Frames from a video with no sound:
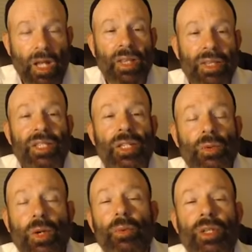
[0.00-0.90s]
This is
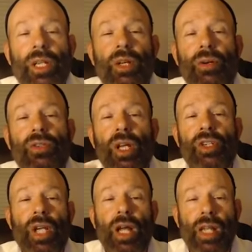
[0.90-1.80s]
why we say Rosh
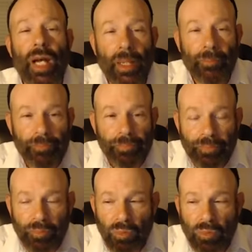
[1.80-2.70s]
HaShana
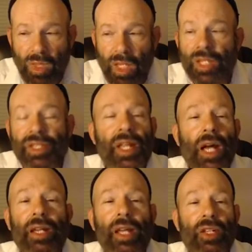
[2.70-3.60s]
is
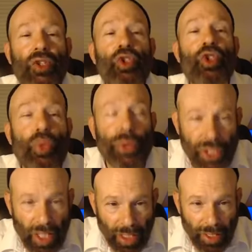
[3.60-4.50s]
not a Jewish
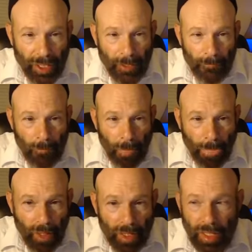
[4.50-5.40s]
holiday.
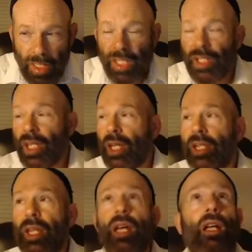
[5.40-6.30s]
It's
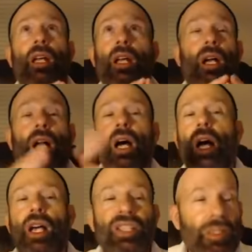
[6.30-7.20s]
an
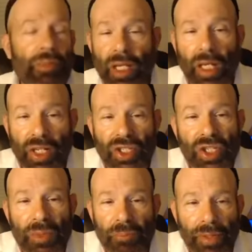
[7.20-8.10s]
cosmic
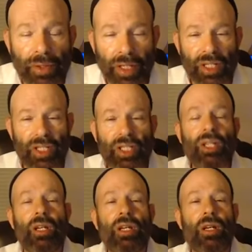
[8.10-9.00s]
experience
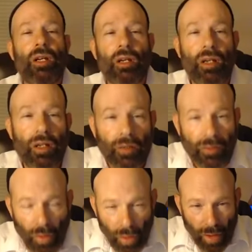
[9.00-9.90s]

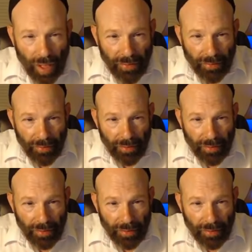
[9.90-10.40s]
for all life.